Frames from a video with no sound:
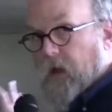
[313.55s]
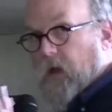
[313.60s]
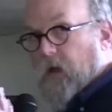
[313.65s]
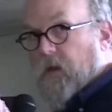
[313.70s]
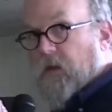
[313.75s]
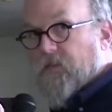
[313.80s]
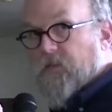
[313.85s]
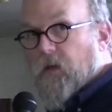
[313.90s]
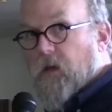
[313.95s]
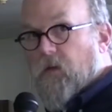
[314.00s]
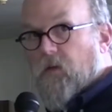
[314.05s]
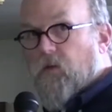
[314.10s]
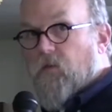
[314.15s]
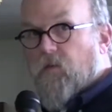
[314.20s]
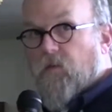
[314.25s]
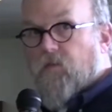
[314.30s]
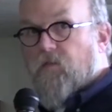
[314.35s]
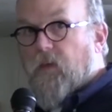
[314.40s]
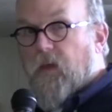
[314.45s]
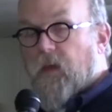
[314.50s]
I'm going to tell you
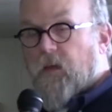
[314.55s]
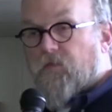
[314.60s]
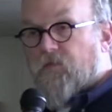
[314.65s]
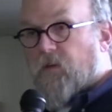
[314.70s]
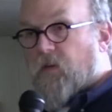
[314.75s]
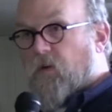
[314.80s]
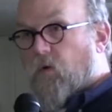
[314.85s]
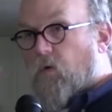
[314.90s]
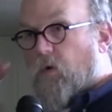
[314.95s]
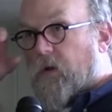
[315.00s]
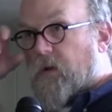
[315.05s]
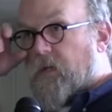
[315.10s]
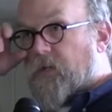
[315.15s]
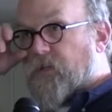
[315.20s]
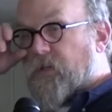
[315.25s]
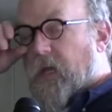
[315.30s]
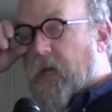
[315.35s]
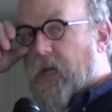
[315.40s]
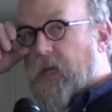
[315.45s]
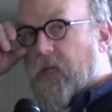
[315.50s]
the things that are going to
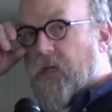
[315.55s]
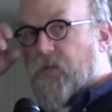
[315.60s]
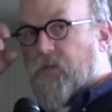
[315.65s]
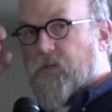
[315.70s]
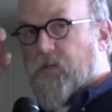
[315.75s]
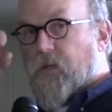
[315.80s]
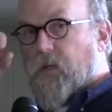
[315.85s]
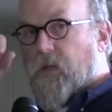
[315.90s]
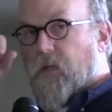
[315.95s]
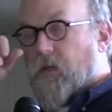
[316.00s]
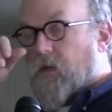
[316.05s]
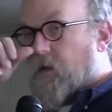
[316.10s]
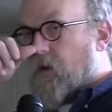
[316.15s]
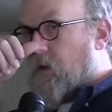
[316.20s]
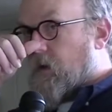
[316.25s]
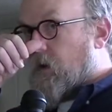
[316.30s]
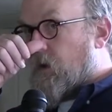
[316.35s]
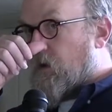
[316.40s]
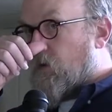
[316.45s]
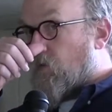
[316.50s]
change,
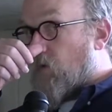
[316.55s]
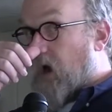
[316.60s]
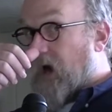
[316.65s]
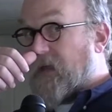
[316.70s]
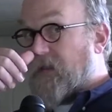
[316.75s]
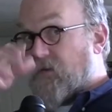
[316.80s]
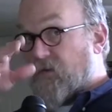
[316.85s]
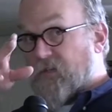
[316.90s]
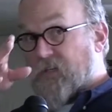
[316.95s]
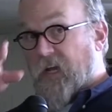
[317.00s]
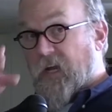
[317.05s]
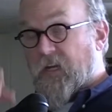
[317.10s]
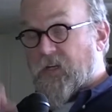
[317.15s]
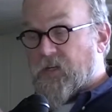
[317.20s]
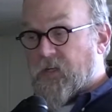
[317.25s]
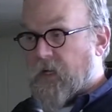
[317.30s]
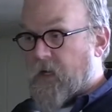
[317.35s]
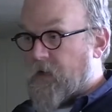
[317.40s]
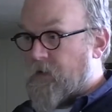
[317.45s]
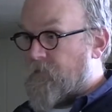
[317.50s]
why they're
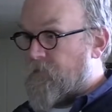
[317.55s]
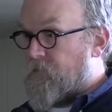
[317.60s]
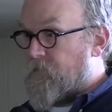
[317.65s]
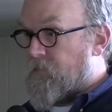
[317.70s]
changing,